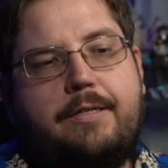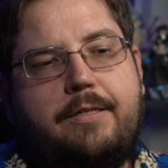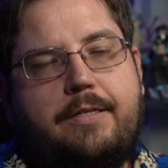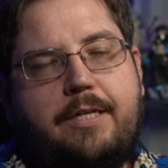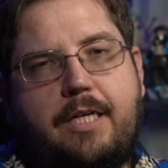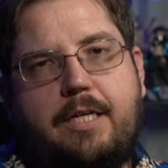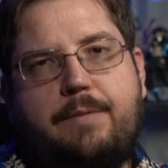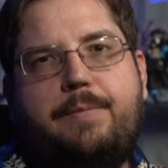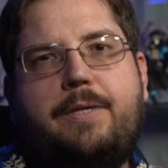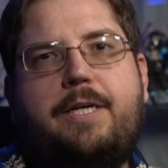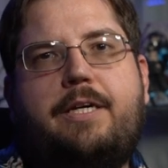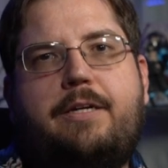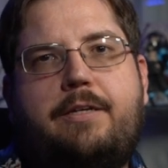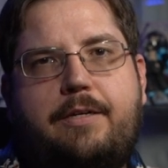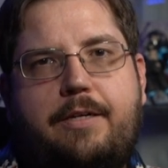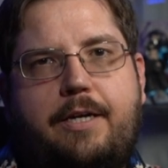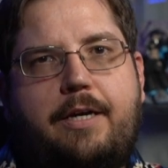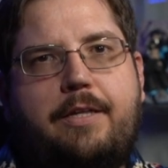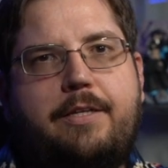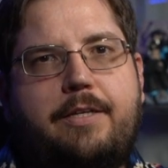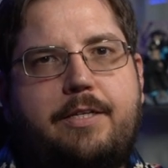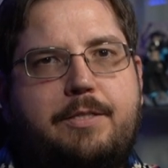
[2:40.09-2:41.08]
it'll be
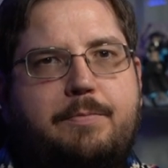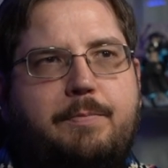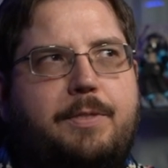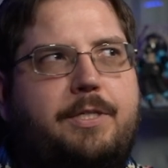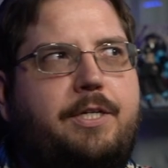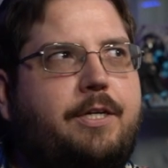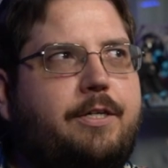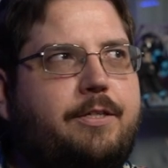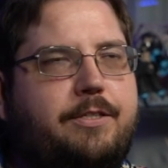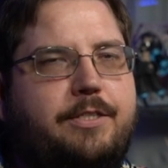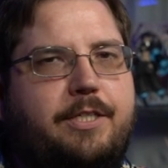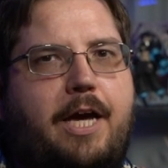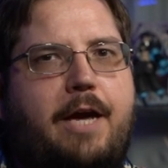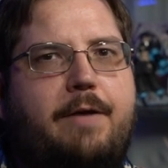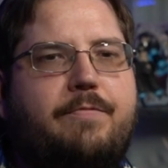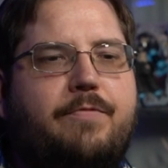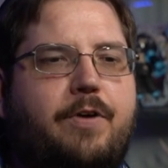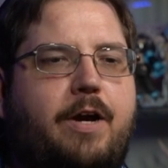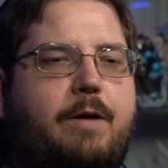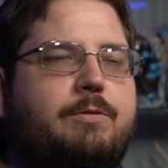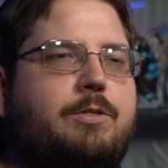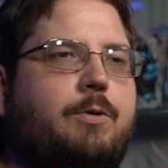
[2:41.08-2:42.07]
in this particular time
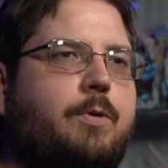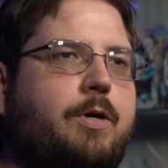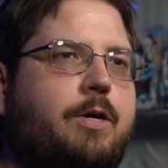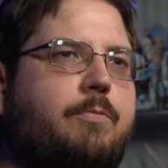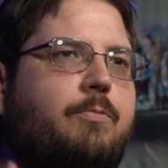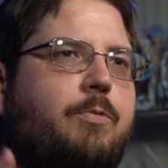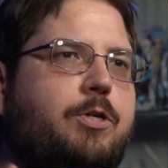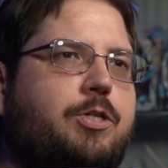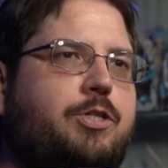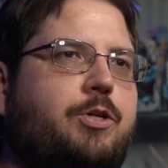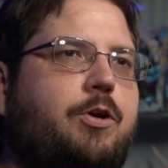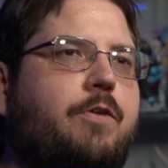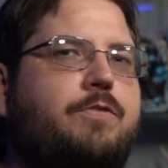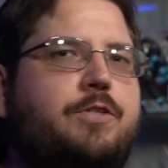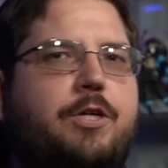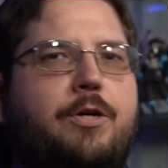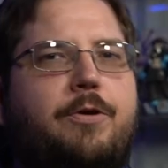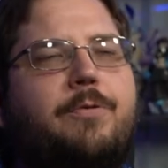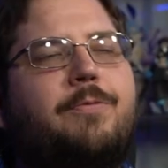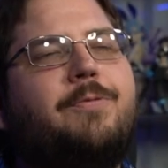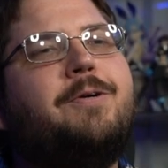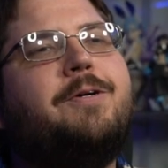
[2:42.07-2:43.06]
frame. So we're, we're two of
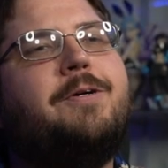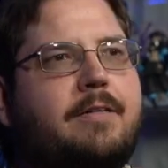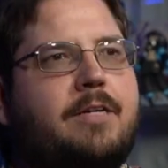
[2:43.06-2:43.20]
two.